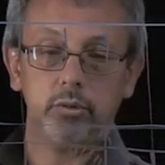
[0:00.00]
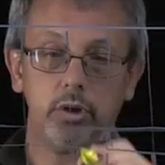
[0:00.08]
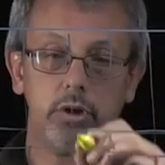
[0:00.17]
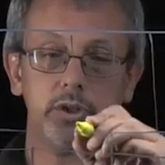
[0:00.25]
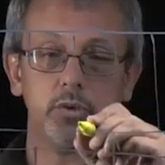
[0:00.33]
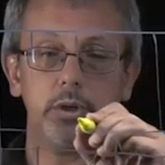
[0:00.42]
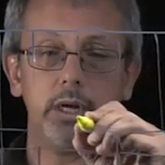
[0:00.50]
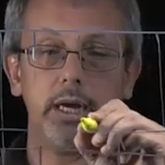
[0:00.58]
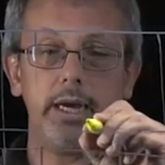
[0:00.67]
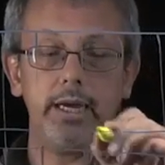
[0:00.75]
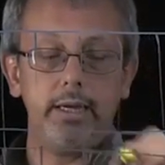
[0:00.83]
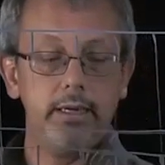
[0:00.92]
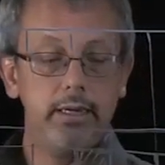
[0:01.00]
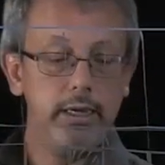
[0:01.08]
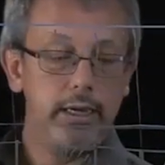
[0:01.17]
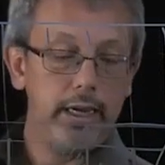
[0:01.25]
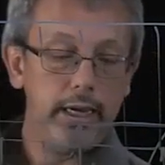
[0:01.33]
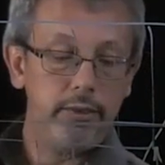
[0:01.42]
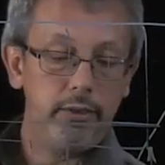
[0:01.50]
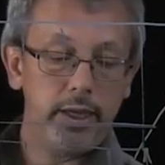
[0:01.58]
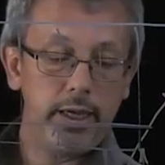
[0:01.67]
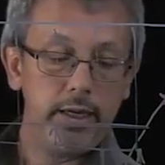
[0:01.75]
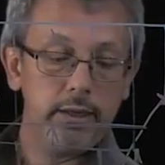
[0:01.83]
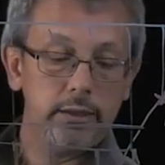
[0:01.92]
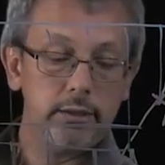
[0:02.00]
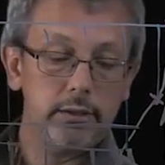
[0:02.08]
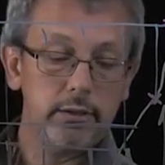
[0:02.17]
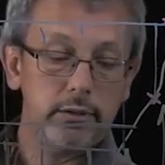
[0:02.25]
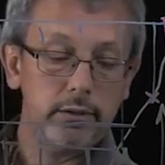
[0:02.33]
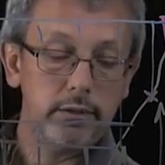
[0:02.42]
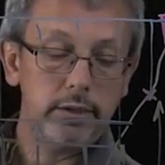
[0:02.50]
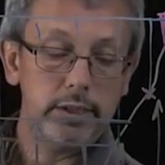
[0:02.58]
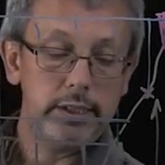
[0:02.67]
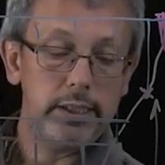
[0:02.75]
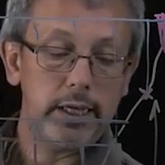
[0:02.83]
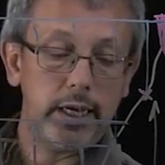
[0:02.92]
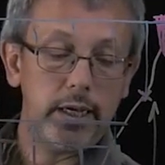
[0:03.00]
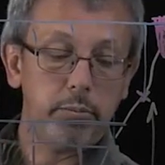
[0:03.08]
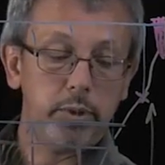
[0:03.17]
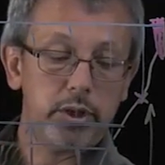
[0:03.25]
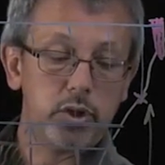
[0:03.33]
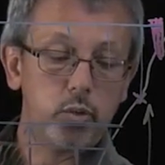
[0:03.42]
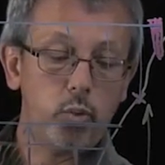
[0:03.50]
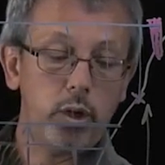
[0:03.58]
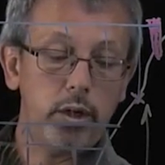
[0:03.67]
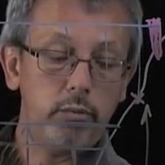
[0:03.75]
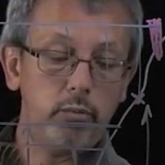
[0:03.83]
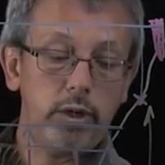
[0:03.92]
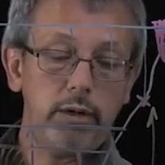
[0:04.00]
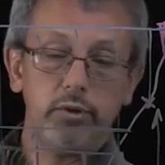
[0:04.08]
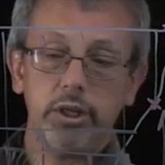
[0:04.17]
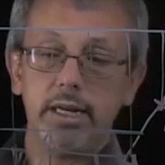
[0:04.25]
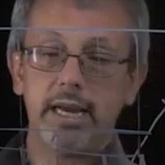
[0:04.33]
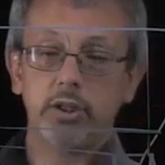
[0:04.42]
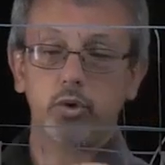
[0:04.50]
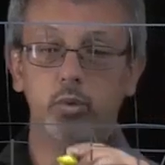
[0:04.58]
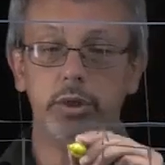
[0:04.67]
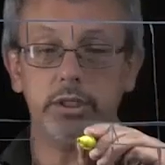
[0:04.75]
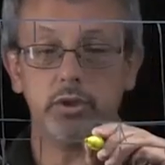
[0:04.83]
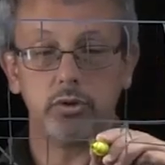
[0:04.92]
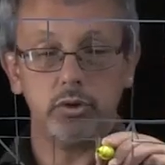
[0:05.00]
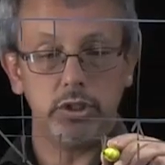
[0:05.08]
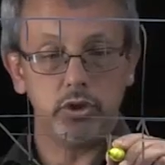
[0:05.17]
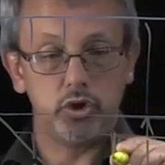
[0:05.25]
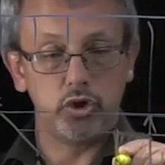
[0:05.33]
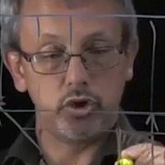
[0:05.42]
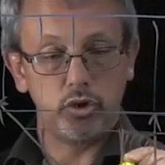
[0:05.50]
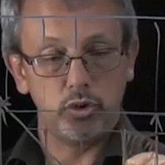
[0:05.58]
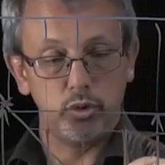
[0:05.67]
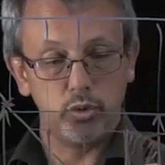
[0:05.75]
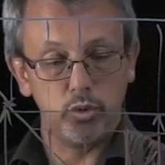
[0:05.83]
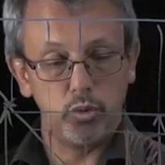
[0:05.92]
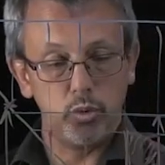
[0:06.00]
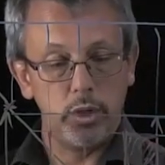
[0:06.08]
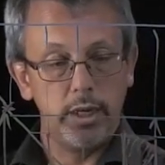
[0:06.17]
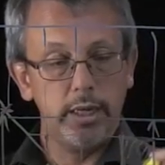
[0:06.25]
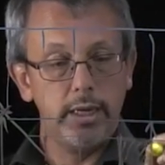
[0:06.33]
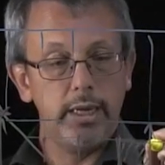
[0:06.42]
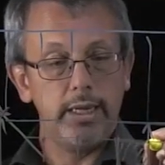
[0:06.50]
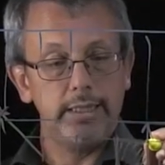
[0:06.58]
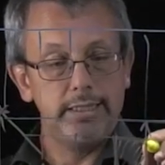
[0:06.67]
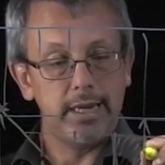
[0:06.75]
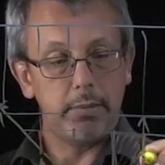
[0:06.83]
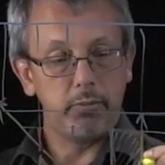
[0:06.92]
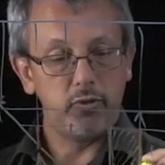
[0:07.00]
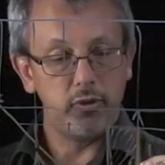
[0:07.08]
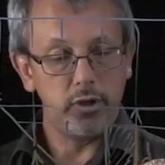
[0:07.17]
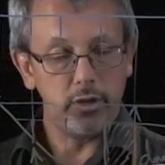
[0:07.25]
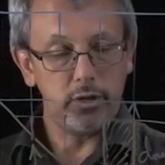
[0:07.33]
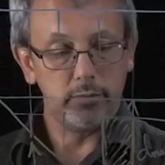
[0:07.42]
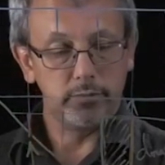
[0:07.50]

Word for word: call this one i, and then di plus 1, whatever the next one is. So these two depths here.